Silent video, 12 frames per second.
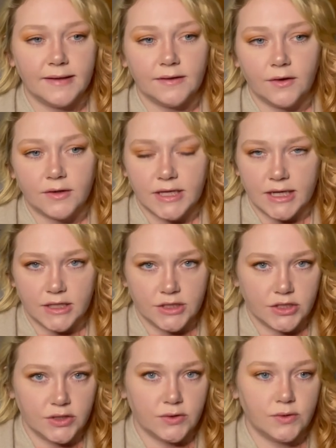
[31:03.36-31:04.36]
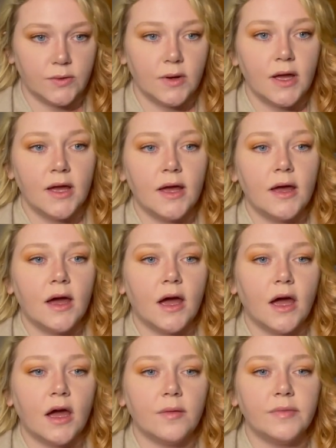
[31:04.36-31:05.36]
looked into,
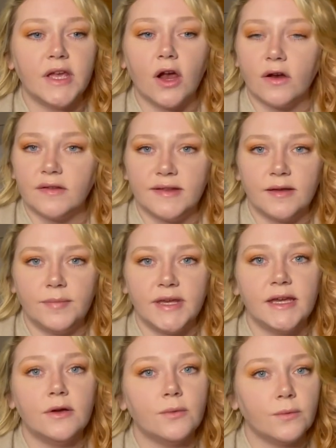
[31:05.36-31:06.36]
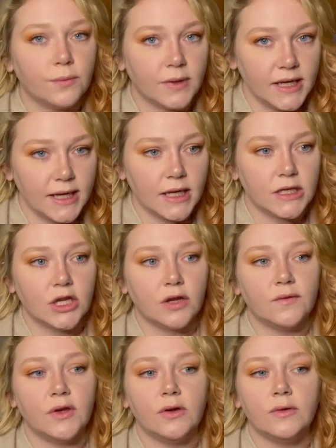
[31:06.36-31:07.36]
the RCMP
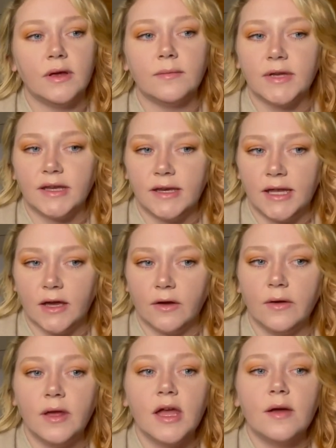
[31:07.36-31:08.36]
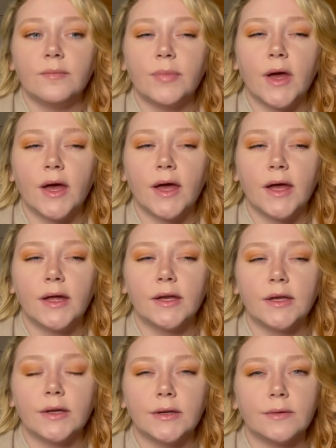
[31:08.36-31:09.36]
re-interviewed McNeil, but
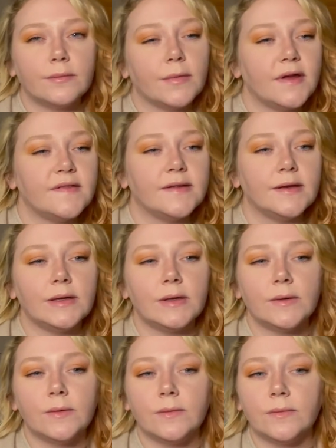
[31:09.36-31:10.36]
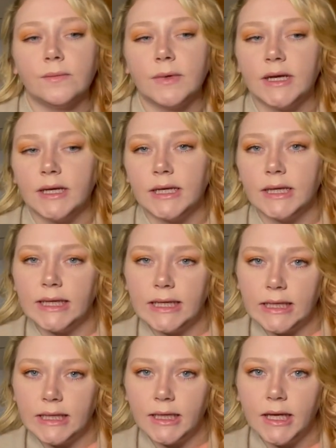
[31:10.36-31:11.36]
wasn't
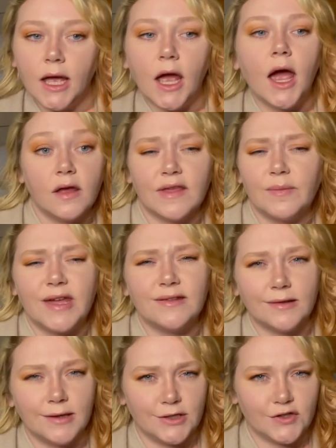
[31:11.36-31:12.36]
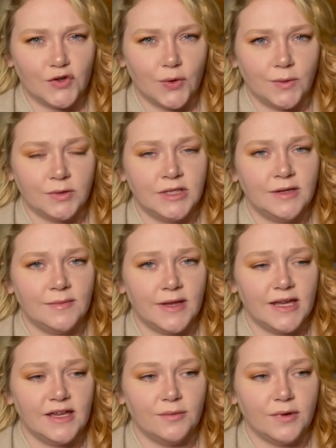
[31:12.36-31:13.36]
really. They basically just told him that
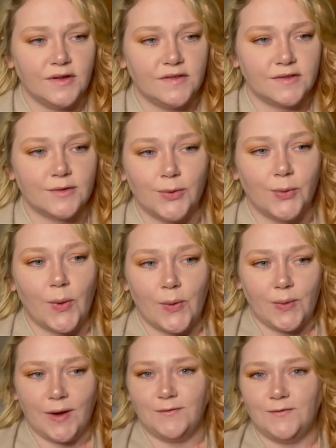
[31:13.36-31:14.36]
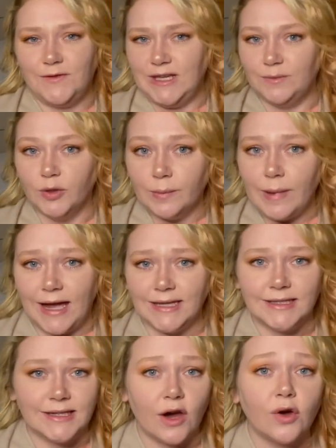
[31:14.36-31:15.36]
he was, quote, a
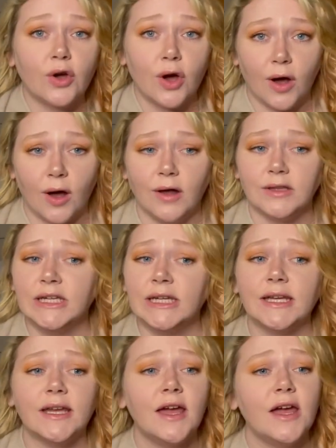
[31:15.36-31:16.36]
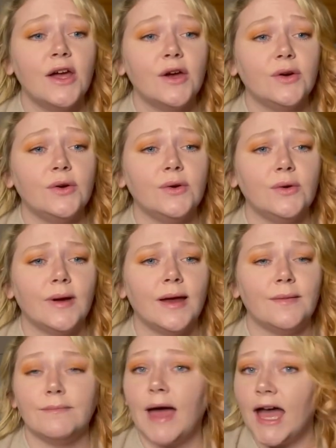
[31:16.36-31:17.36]
feeble-minded alcoholic who
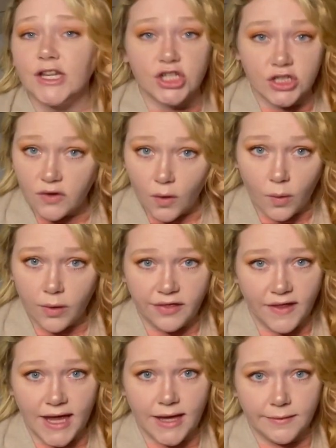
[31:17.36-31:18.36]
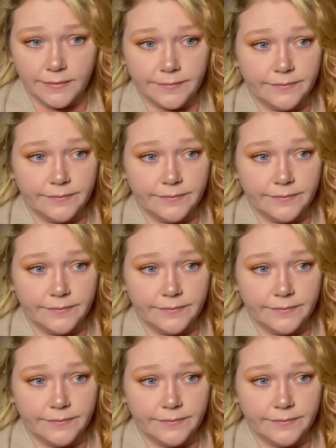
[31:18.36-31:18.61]
imagined the whole thing,